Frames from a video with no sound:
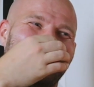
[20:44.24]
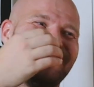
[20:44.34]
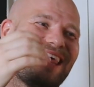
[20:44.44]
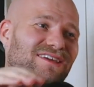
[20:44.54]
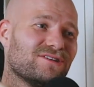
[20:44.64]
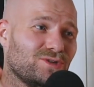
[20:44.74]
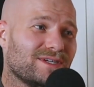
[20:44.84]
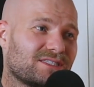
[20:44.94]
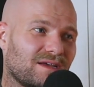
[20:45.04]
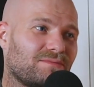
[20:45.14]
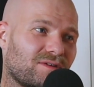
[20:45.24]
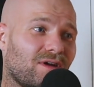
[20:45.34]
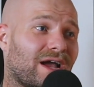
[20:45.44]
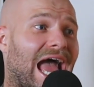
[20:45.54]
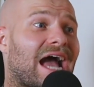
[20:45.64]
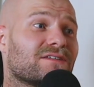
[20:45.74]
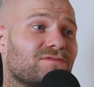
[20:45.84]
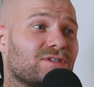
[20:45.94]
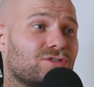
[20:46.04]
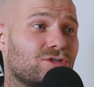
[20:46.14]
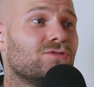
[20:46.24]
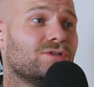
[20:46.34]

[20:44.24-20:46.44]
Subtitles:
That they're doing something wrong actively to